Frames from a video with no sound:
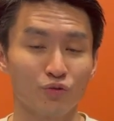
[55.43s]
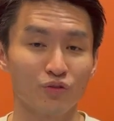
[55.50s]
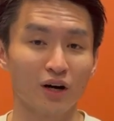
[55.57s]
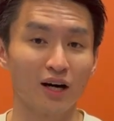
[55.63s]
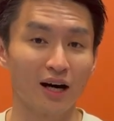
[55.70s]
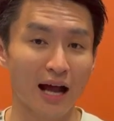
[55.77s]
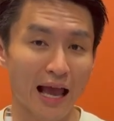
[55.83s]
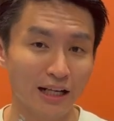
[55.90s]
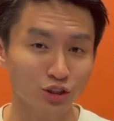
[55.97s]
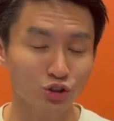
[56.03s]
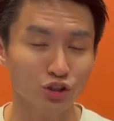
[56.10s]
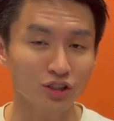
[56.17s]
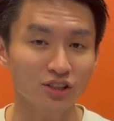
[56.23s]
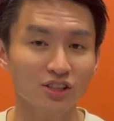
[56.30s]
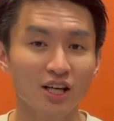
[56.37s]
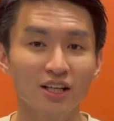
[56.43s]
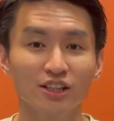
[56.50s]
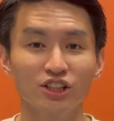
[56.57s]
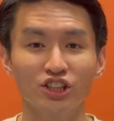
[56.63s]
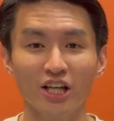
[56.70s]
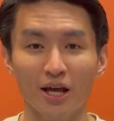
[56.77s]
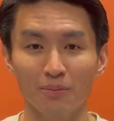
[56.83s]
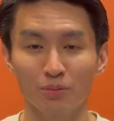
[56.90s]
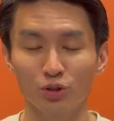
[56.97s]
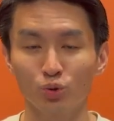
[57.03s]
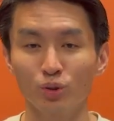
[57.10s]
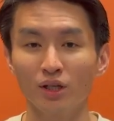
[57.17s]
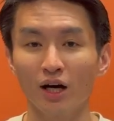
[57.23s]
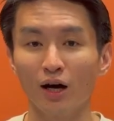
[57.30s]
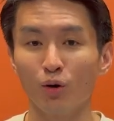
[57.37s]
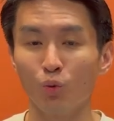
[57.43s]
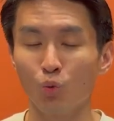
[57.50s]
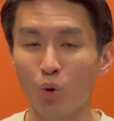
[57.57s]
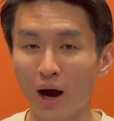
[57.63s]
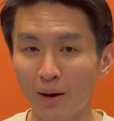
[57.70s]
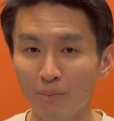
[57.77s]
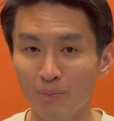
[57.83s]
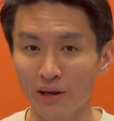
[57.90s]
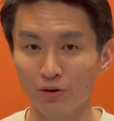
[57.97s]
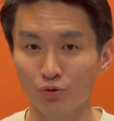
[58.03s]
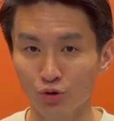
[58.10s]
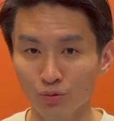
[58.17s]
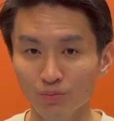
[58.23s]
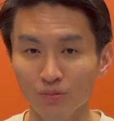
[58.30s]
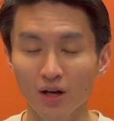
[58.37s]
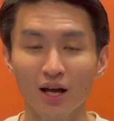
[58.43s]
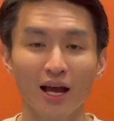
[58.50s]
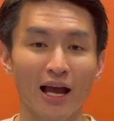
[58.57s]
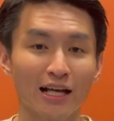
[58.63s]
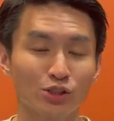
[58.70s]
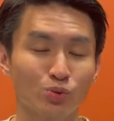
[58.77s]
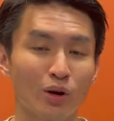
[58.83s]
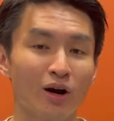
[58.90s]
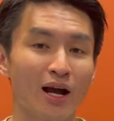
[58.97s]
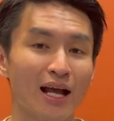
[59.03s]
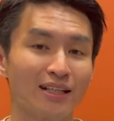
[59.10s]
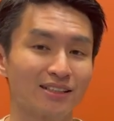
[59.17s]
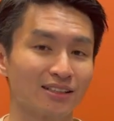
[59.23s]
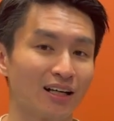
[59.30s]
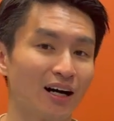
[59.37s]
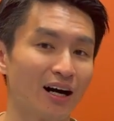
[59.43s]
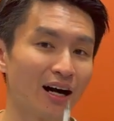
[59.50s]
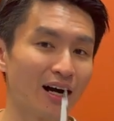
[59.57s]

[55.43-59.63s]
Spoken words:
with an entrance shared between a one bedroom as well as